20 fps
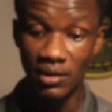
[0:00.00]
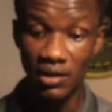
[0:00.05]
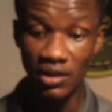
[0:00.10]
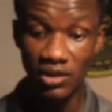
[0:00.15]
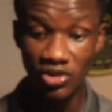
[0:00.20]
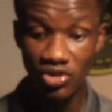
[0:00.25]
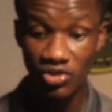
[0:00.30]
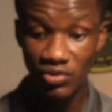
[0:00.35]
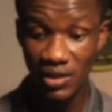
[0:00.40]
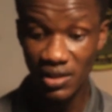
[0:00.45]

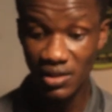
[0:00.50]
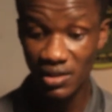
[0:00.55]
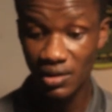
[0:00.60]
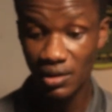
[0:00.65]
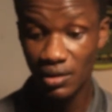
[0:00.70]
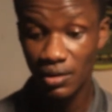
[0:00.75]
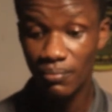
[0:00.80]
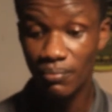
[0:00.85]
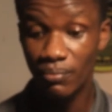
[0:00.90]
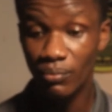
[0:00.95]

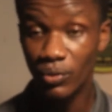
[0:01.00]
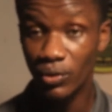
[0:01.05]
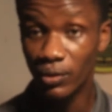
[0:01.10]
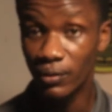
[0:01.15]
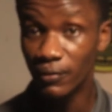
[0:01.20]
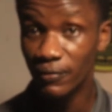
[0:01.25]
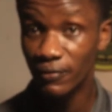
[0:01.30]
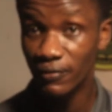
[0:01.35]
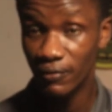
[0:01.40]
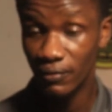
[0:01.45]
interesting
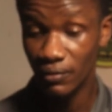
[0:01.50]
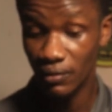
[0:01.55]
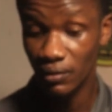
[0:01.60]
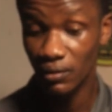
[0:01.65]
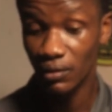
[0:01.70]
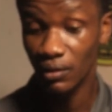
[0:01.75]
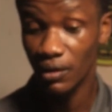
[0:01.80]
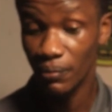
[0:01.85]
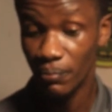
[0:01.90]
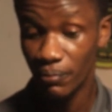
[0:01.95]
move
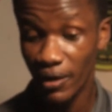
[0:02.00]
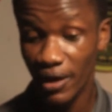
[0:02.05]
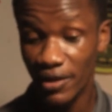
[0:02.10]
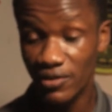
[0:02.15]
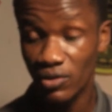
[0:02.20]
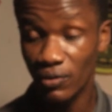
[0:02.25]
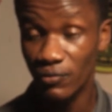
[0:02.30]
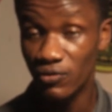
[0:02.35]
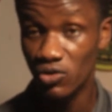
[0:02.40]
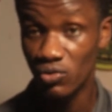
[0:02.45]
on the
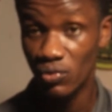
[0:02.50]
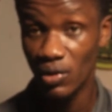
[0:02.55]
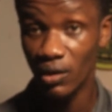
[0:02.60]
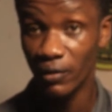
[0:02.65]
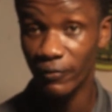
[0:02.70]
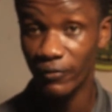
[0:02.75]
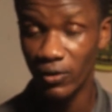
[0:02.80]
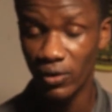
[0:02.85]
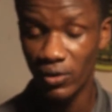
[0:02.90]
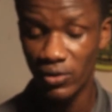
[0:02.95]
price of SUI,
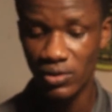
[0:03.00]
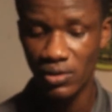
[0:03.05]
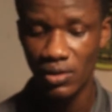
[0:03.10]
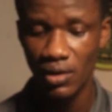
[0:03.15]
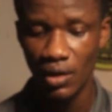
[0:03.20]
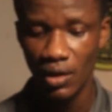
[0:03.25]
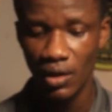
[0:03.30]
of course,